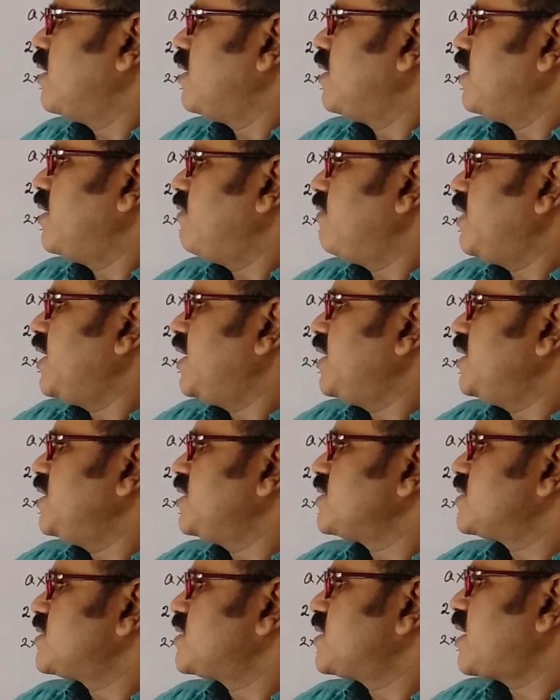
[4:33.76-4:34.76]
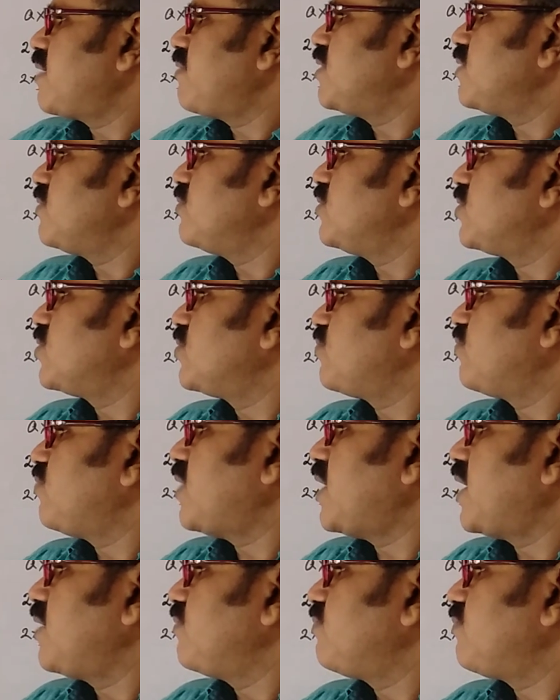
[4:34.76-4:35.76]
Dividing 7 with
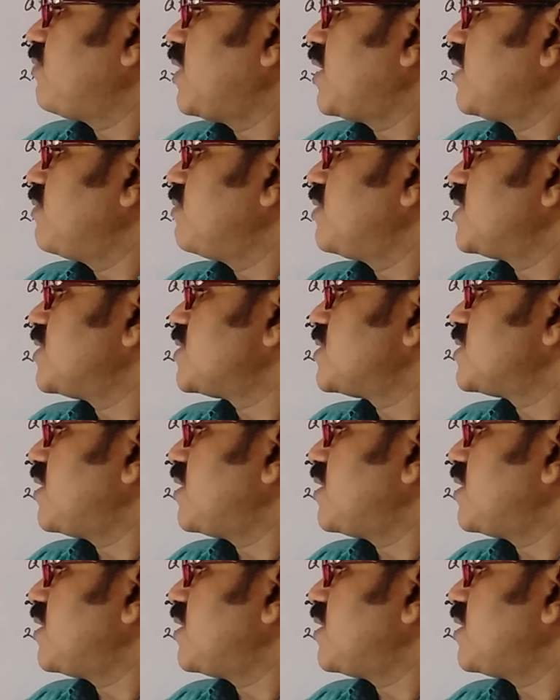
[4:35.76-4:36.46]
5, 5 ones